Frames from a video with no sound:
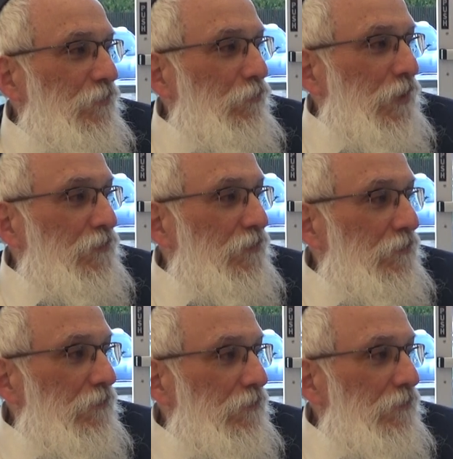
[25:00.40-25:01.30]

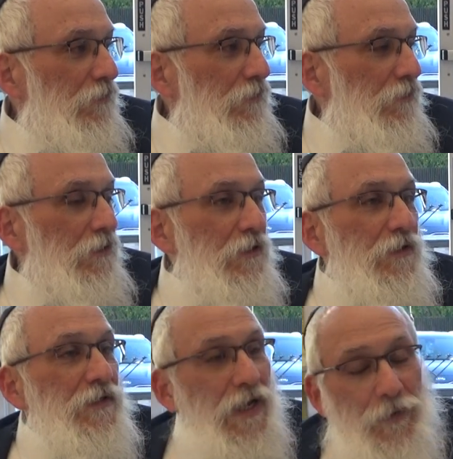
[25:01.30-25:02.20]
What?
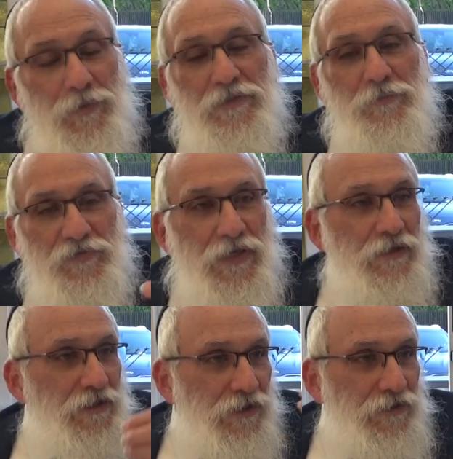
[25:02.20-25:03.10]
Yeah, but I'm
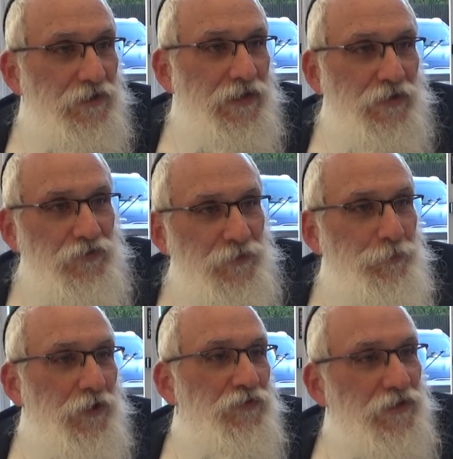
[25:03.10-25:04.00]
saying that's the
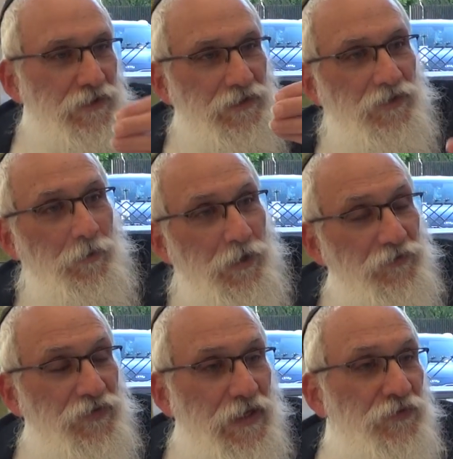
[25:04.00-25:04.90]
pasuk. And the
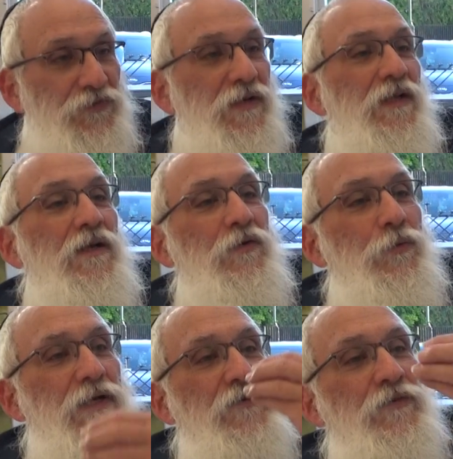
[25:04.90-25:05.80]
Gemara says,
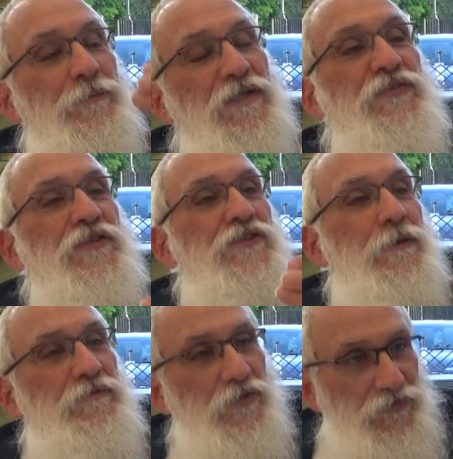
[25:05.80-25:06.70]
whatever mitzvah
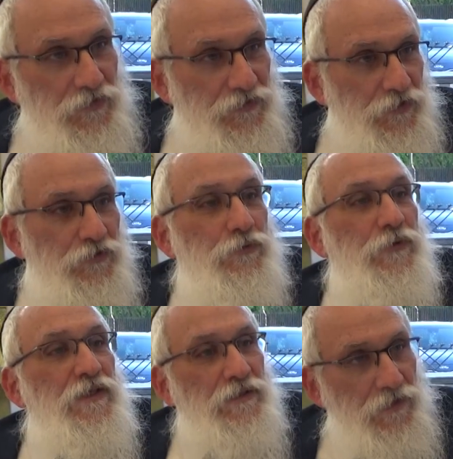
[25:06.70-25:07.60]
Hashem tells us to do,
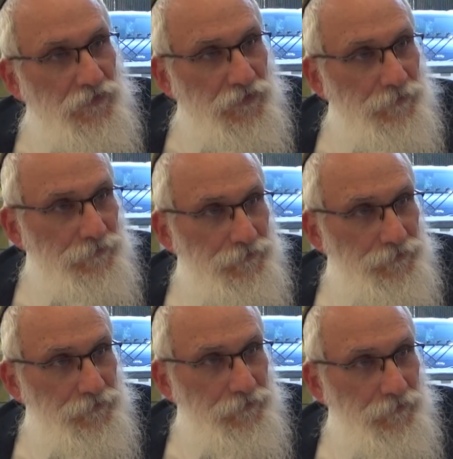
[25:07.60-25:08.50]
he does.
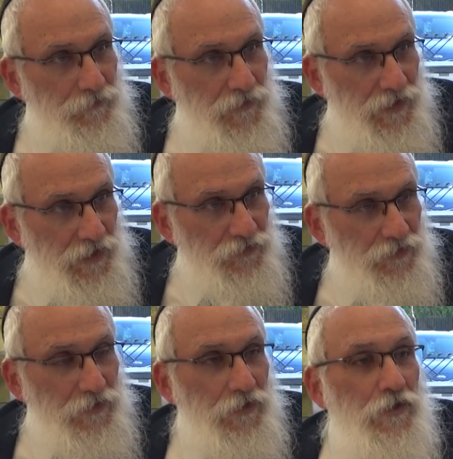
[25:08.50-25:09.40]
Yes?
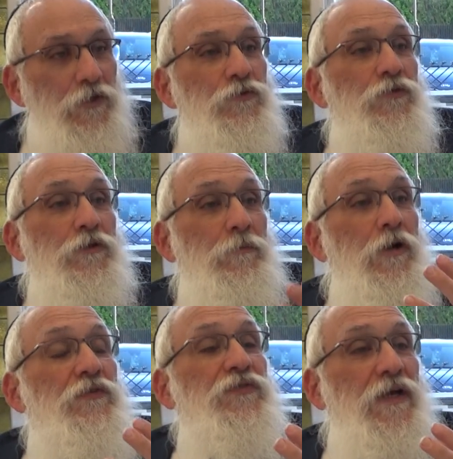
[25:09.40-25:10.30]
So the
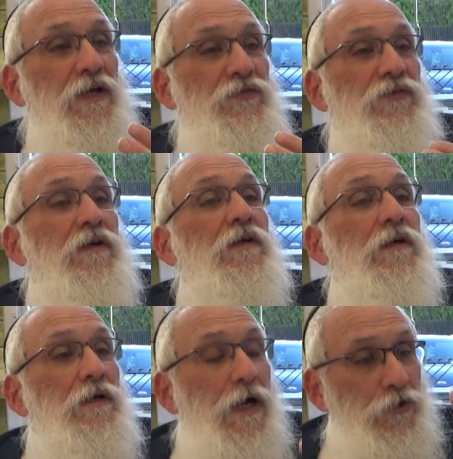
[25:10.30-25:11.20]
Gemara says,
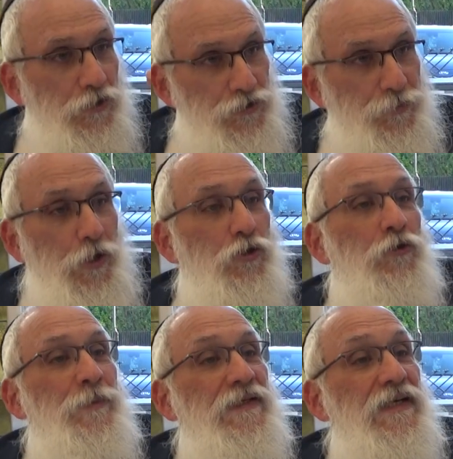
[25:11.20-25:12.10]
HaKadosh Baruch
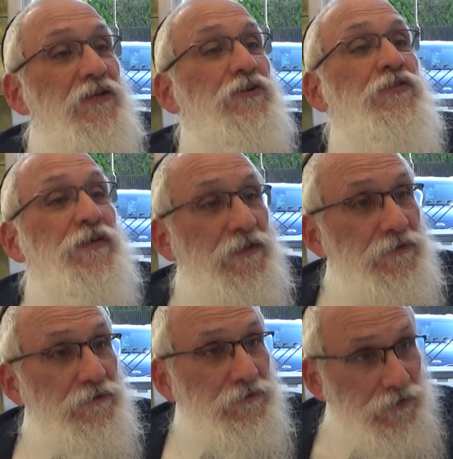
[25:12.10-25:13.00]
Hu maniach
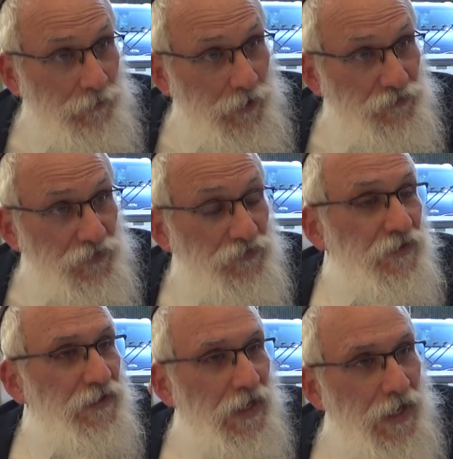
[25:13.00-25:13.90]
tefillin. The Gemara says,
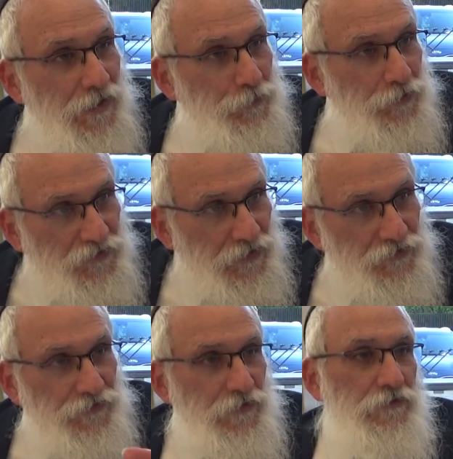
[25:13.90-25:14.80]
God puts on
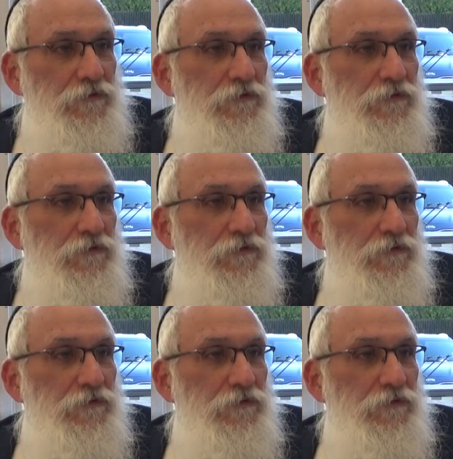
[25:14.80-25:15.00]
tefillin.